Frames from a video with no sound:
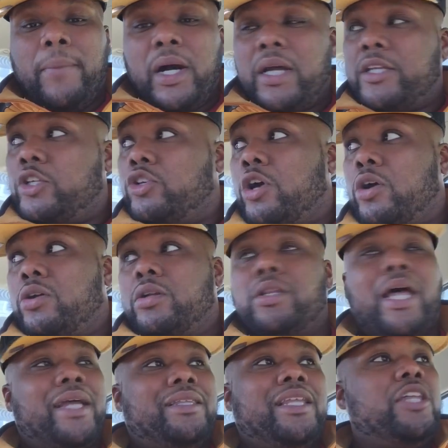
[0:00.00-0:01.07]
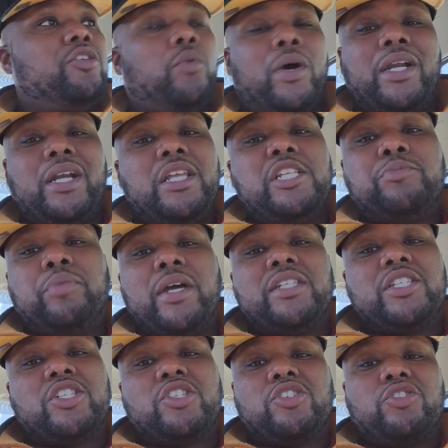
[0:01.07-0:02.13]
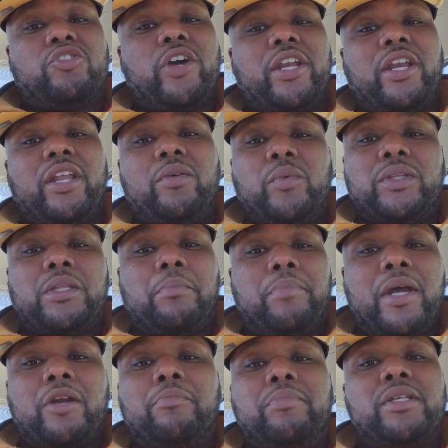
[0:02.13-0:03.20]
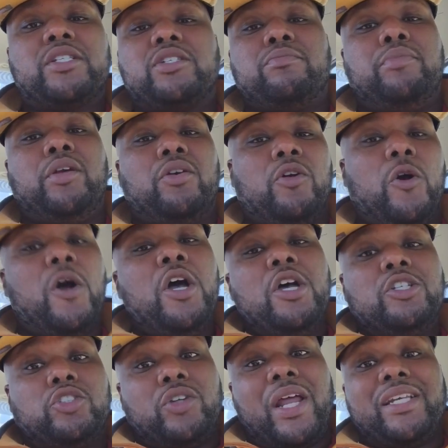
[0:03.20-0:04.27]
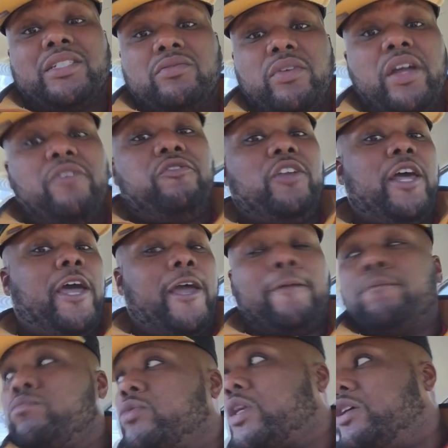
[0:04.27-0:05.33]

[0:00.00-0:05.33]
But you go to, like, neither one of these places is accredited with the Better Business Bureau. So that's a red flag.